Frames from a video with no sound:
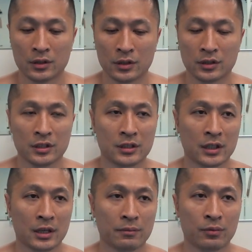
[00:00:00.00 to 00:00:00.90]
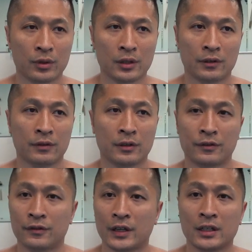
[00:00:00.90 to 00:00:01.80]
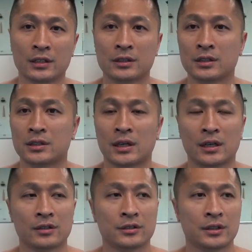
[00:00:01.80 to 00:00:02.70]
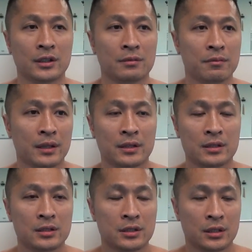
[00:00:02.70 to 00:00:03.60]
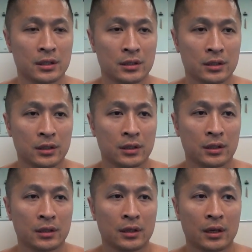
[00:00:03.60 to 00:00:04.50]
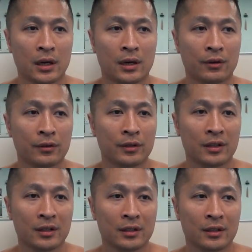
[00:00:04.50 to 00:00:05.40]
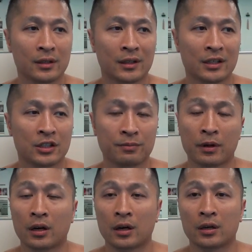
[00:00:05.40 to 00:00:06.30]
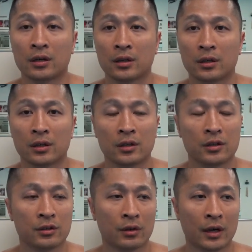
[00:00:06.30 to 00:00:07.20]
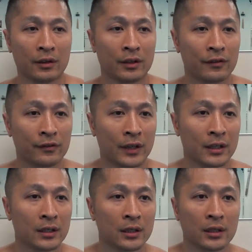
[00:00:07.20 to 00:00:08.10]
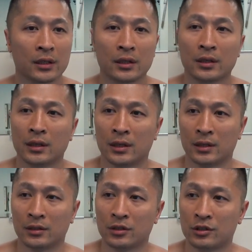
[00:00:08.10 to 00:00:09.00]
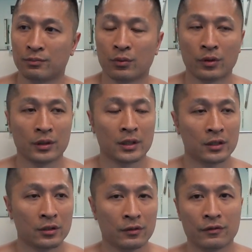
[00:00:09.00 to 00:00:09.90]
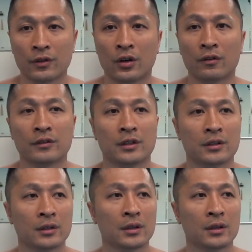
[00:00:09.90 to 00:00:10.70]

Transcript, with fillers: just the standpoint of the fighting styles and the methods and how they spar, you know, how they fight and the sport that they're involved in,